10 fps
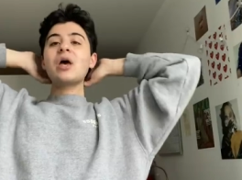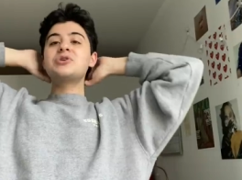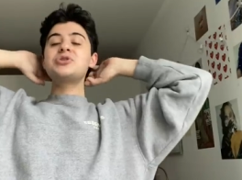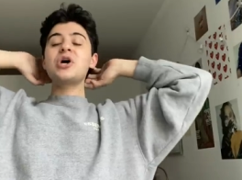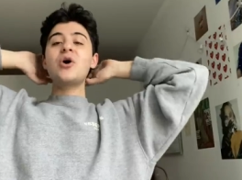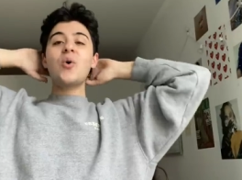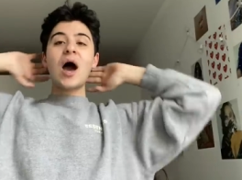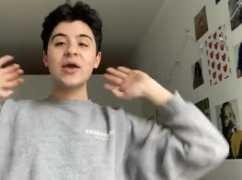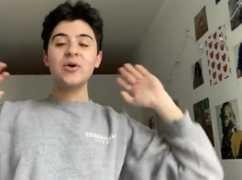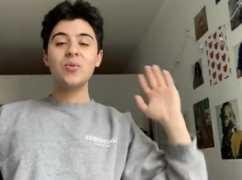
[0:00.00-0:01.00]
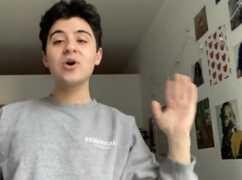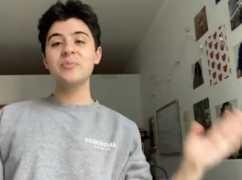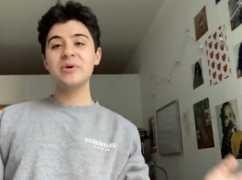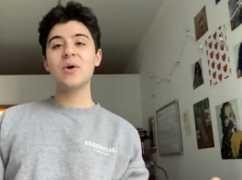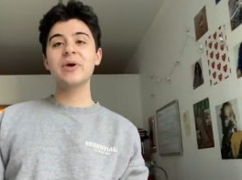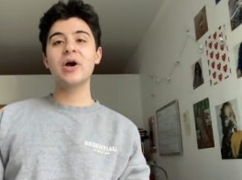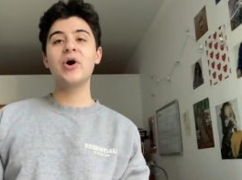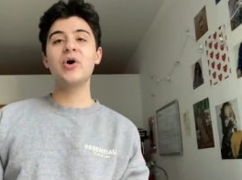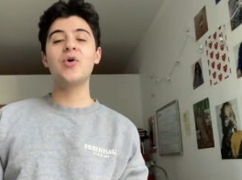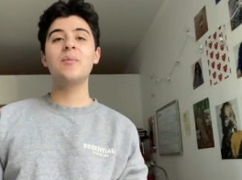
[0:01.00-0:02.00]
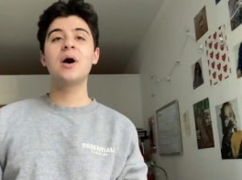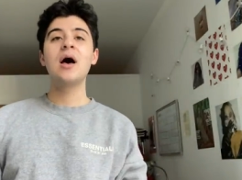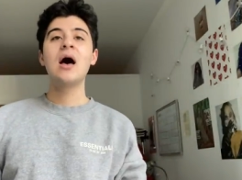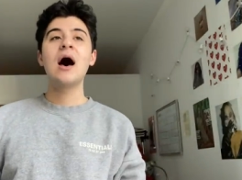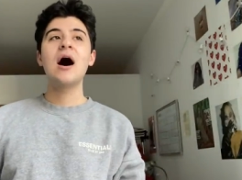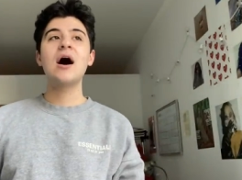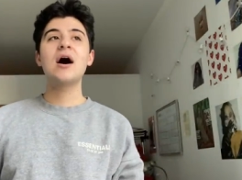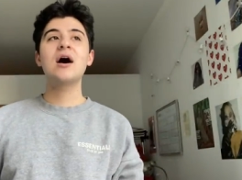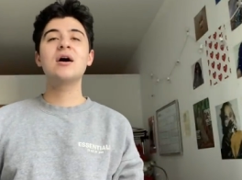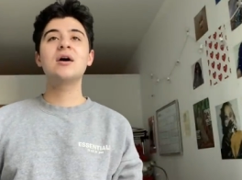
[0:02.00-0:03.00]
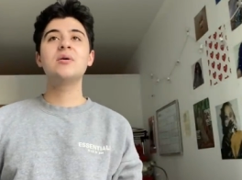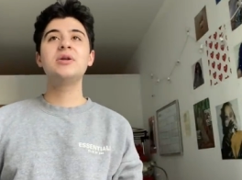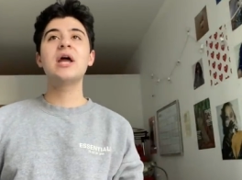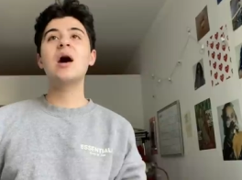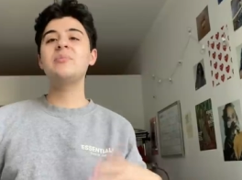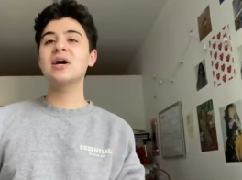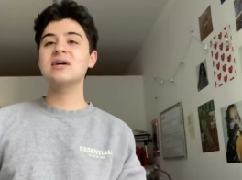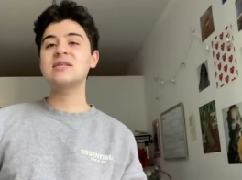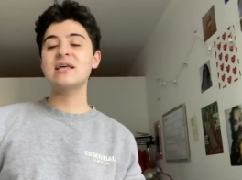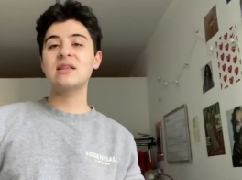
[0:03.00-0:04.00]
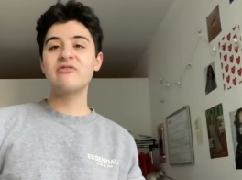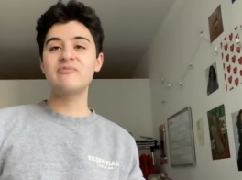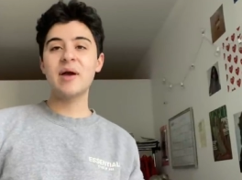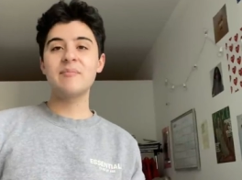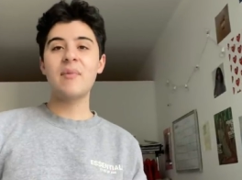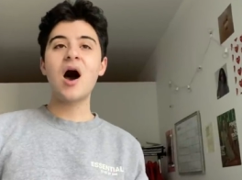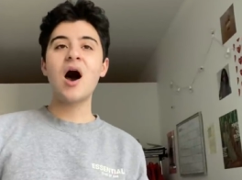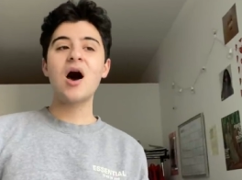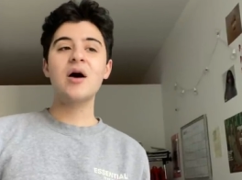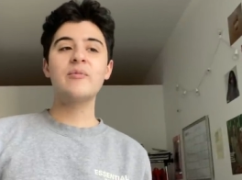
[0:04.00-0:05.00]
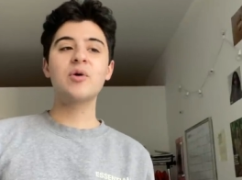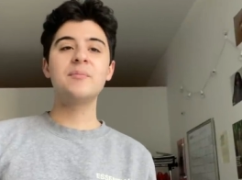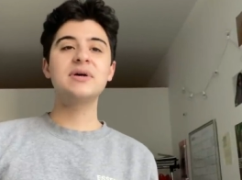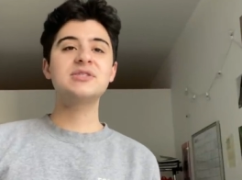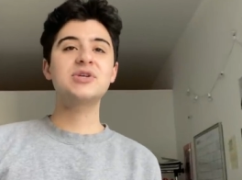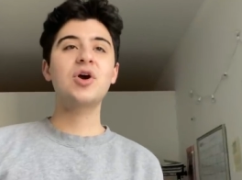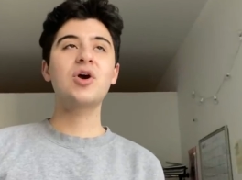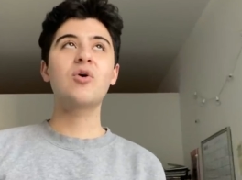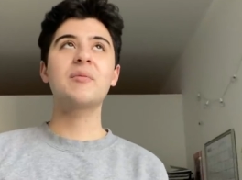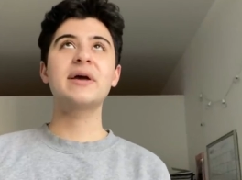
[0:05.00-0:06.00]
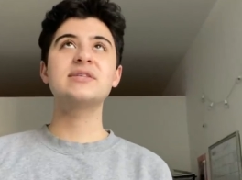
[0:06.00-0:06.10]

So I will be going home, uh, not because I love my mom or miss her or my